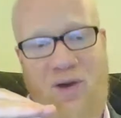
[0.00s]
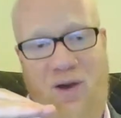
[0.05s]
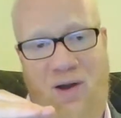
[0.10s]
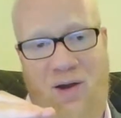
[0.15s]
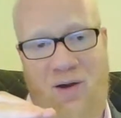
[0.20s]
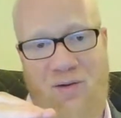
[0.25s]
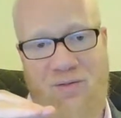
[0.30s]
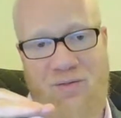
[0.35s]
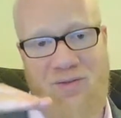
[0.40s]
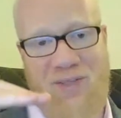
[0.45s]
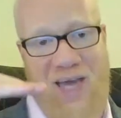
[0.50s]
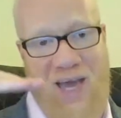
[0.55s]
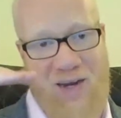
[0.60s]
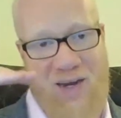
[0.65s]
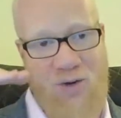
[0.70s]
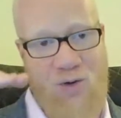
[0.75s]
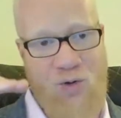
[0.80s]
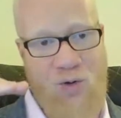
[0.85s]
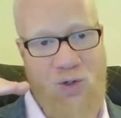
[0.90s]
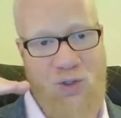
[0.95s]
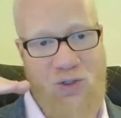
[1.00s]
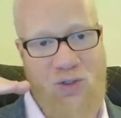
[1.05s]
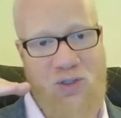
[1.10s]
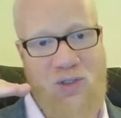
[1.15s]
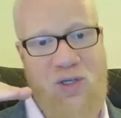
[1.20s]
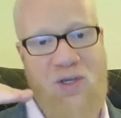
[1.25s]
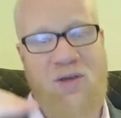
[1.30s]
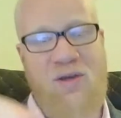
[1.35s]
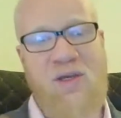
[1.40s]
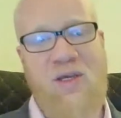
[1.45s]
of that
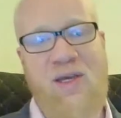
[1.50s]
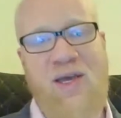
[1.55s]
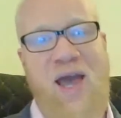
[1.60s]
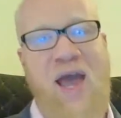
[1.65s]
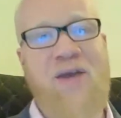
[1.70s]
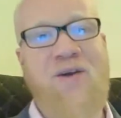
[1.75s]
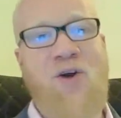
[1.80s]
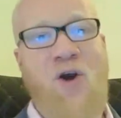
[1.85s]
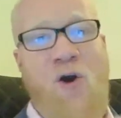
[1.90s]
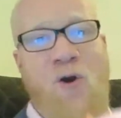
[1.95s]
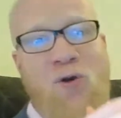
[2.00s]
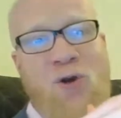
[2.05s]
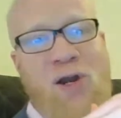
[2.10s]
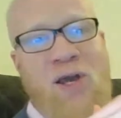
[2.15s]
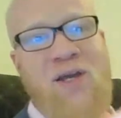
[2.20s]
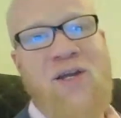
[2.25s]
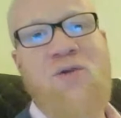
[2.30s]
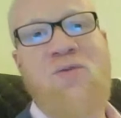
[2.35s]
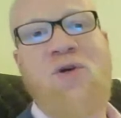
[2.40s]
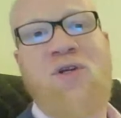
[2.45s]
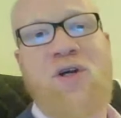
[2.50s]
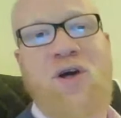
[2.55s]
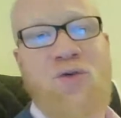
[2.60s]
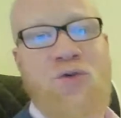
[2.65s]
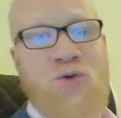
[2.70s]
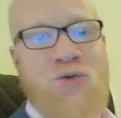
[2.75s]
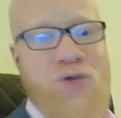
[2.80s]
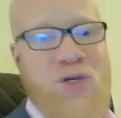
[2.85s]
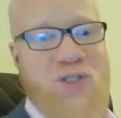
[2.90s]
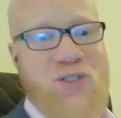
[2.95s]
noise and correlate it with
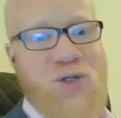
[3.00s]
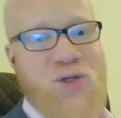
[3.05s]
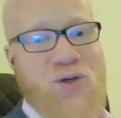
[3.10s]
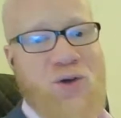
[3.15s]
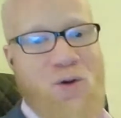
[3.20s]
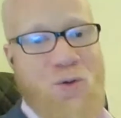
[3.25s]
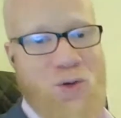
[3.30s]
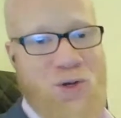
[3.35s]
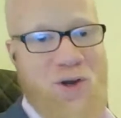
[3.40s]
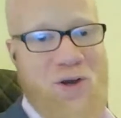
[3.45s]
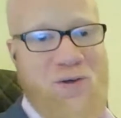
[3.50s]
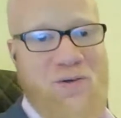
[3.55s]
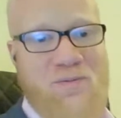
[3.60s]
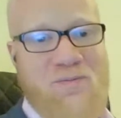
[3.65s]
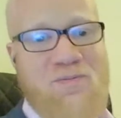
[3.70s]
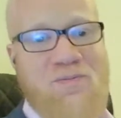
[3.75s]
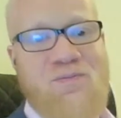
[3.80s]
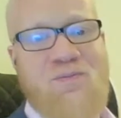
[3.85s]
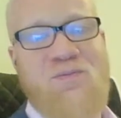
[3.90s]
other things that are going on.